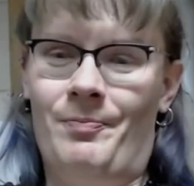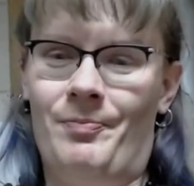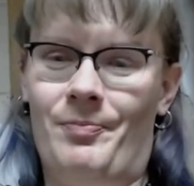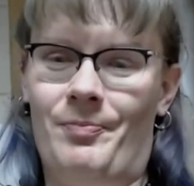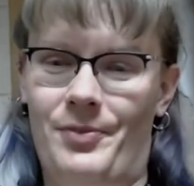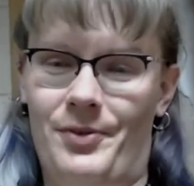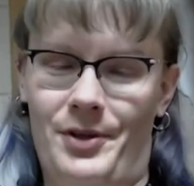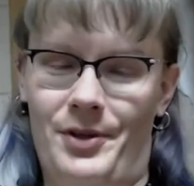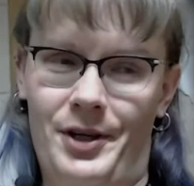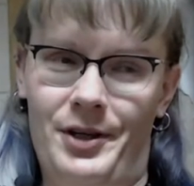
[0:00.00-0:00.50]

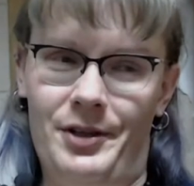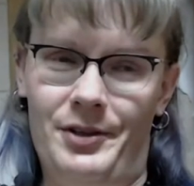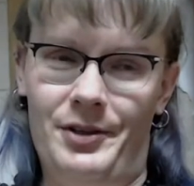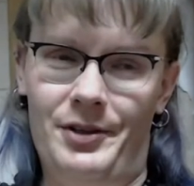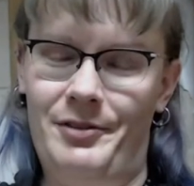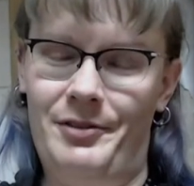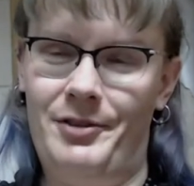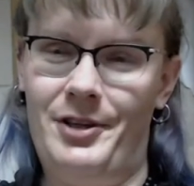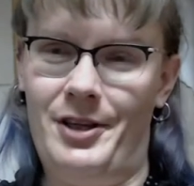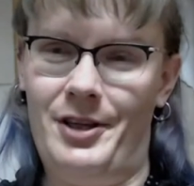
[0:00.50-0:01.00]
And I've
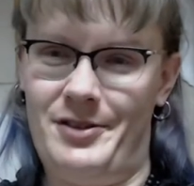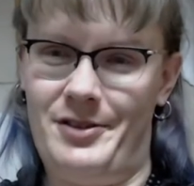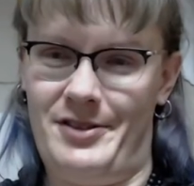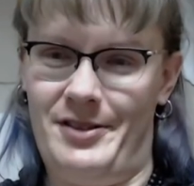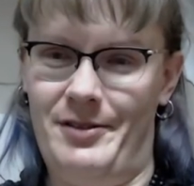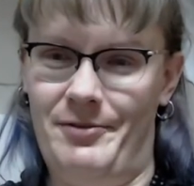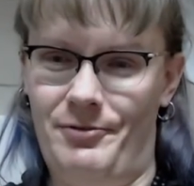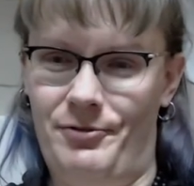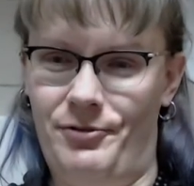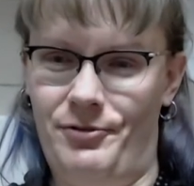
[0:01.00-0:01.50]
got some
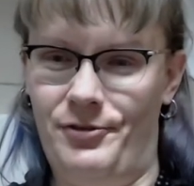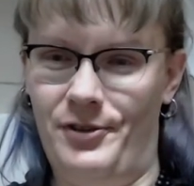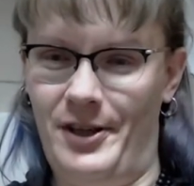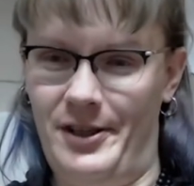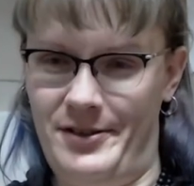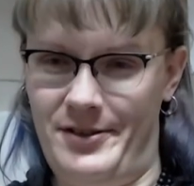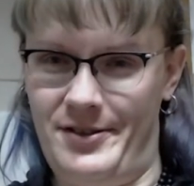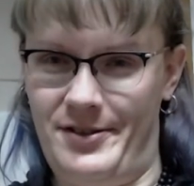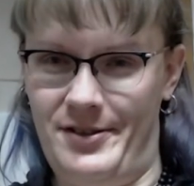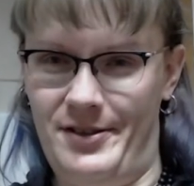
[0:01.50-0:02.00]
thoughts
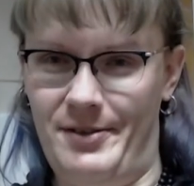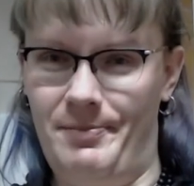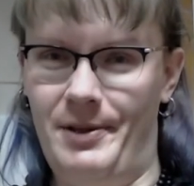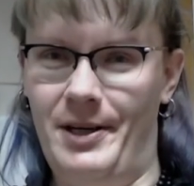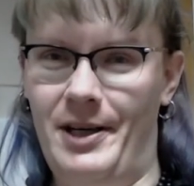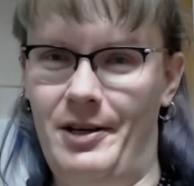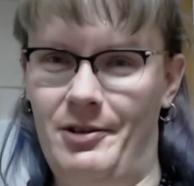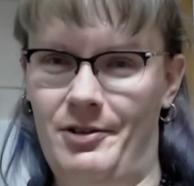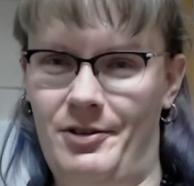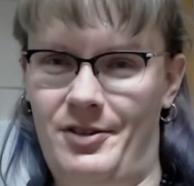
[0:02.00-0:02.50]
about
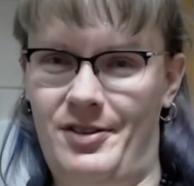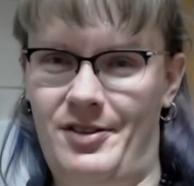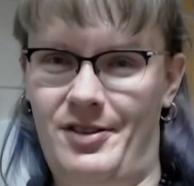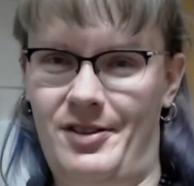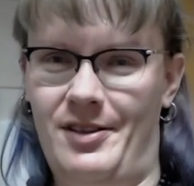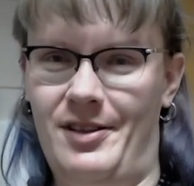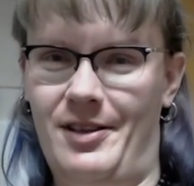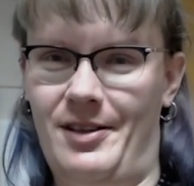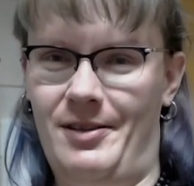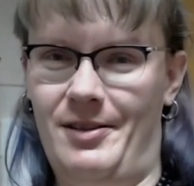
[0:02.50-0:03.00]

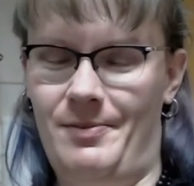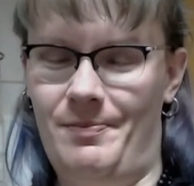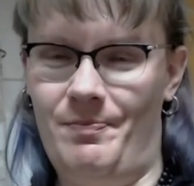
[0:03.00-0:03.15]
being